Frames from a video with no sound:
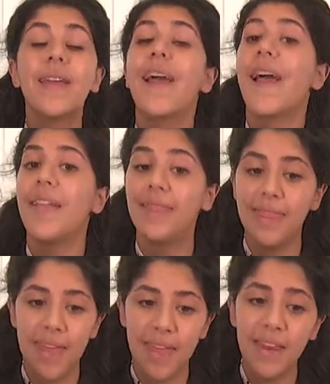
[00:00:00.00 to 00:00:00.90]
And
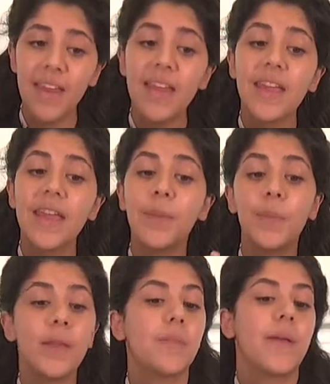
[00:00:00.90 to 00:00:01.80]
then
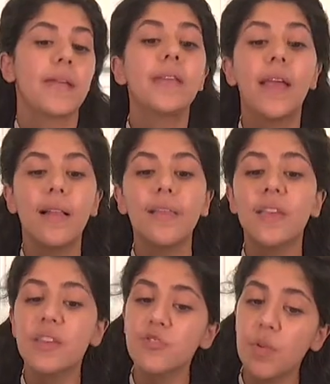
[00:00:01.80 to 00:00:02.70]
implement
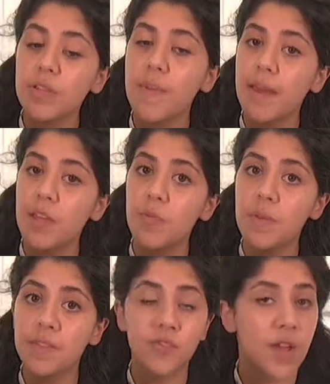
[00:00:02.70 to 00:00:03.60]
healthy stress
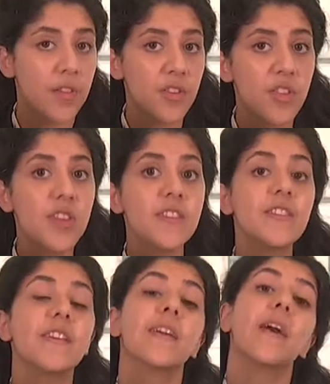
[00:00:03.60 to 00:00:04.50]
management strategies
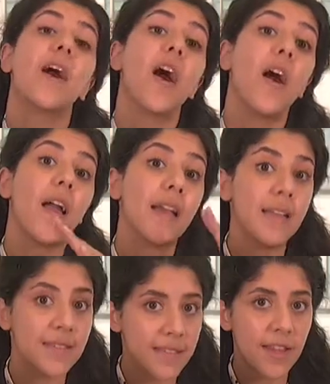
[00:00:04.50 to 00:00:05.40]

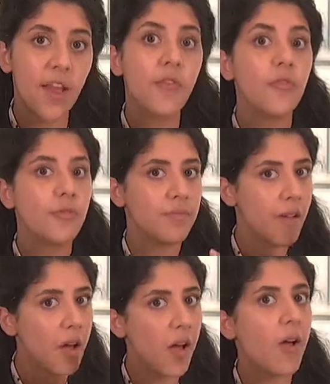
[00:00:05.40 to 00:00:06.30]
instead of
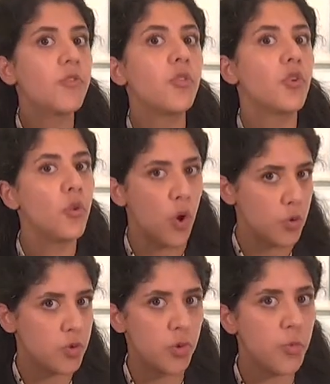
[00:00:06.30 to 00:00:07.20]
your
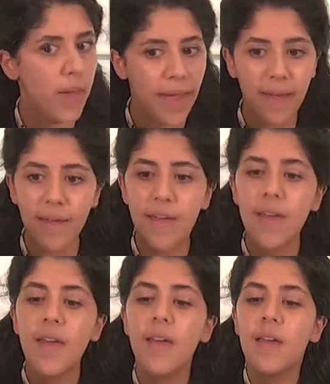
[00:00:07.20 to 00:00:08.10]
go-to way.
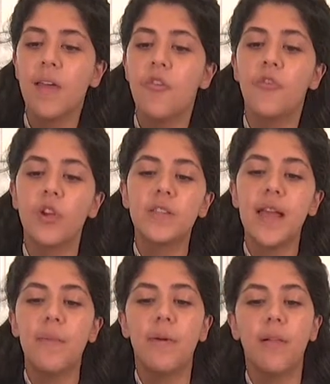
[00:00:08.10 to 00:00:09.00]
For
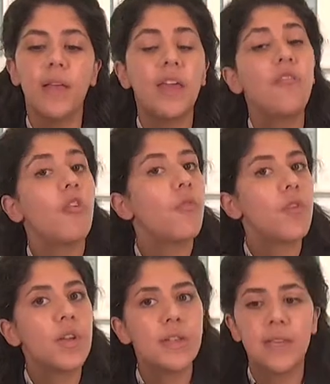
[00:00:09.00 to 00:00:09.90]
example, if
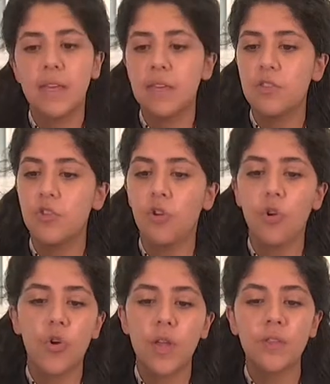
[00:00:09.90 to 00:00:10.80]
overeating is your
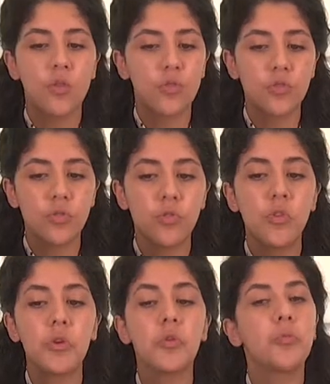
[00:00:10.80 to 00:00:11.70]
current go-to,
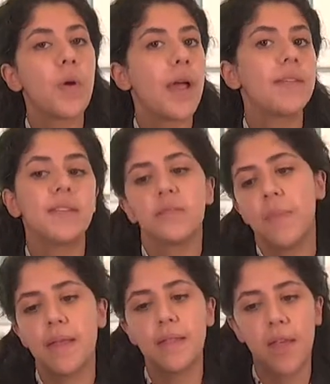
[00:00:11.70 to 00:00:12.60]
you could practice
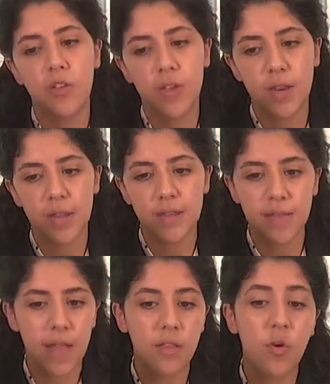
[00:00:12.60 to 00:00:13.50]
meditation
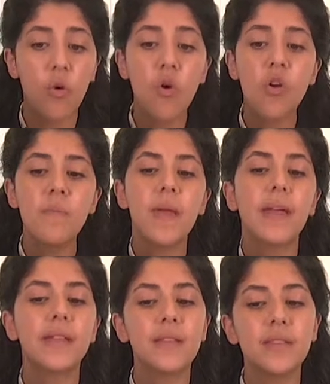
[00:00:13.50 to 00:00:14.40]
instead, or make
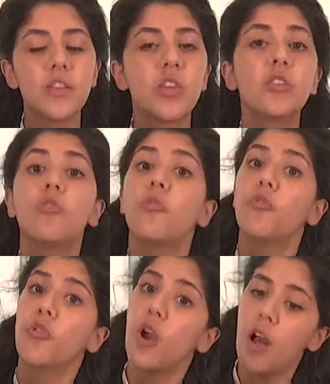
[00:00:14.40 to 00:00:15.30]
a decision to
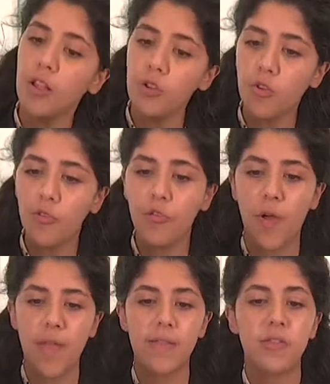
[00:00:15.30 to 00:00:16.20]
call your
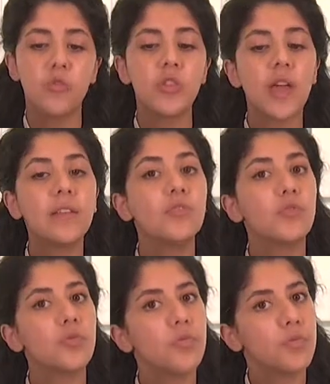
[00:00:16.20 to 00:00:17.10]
friend to chat
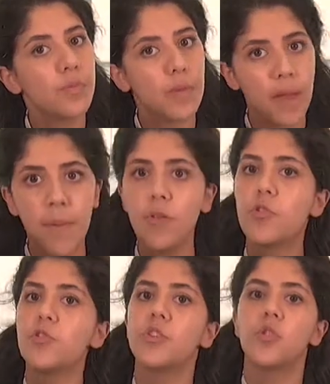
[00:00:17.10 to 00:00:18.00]
through about
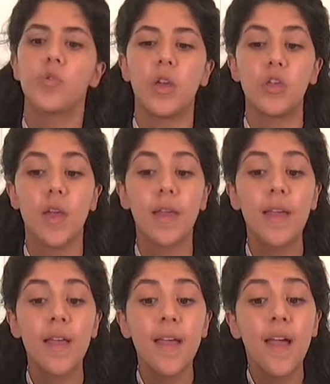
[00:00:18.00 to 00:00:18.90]
your situation.
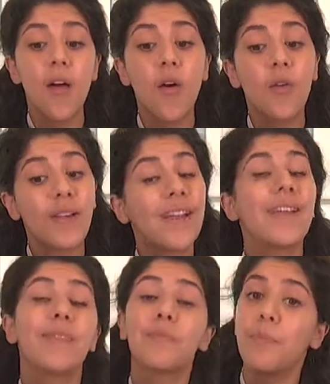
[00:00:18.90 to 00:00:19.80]

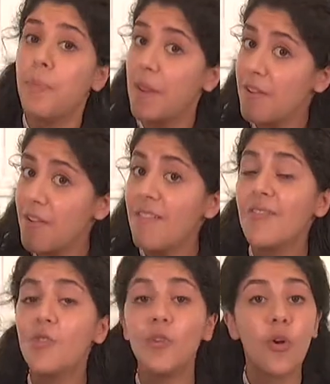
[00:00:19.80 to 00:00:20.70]
Better
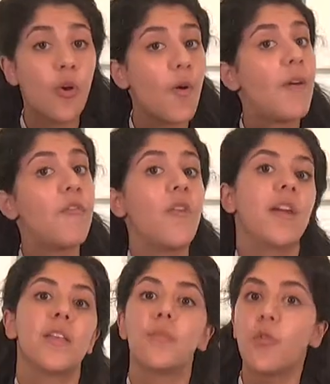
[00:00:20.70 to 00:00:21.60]
to go and
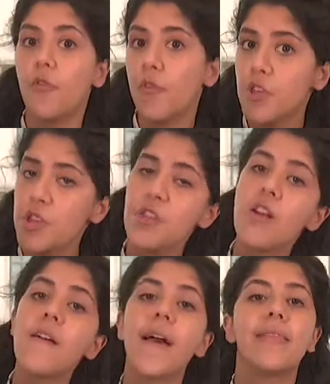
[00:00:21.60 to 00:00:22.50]
find a
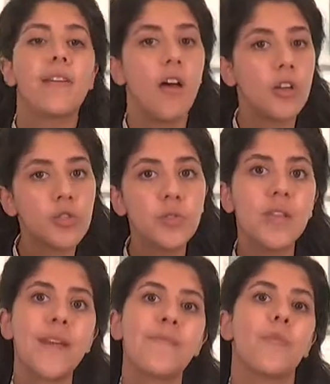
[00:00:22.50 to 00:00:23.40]
professional and talk to
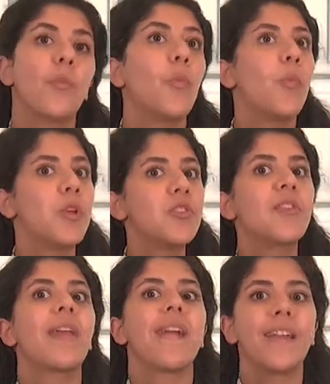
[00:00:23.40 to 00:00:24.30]
them, which
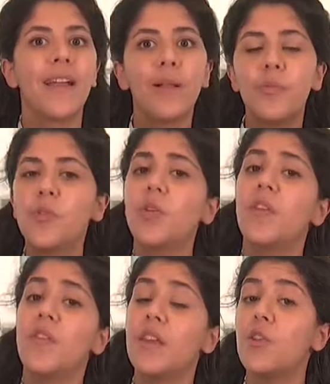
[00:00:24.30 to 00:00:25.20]
they can help you,
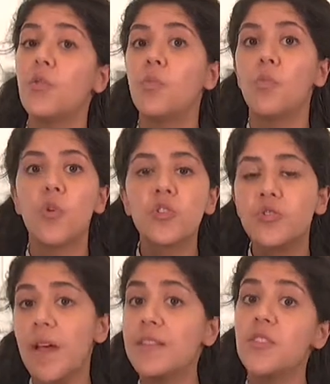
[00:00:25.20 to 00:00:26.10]
giving you more
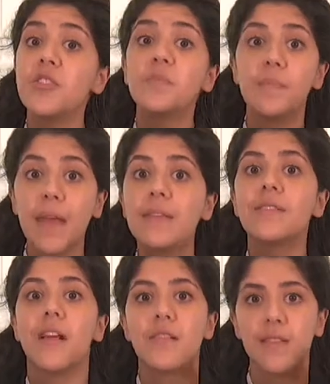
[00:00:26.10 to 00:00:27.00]
strategies based
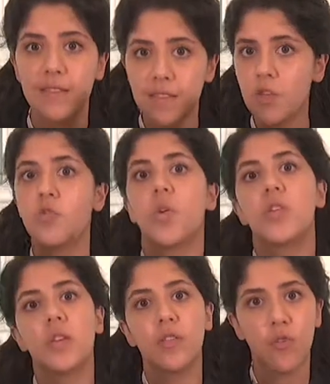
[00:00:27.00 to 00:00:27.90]
on the
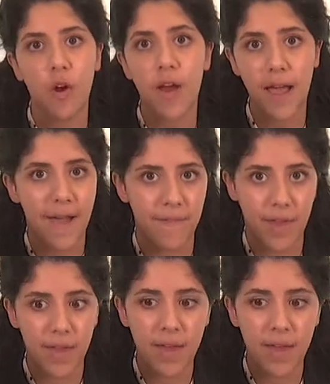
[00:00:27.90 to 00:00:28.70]
situation you are having.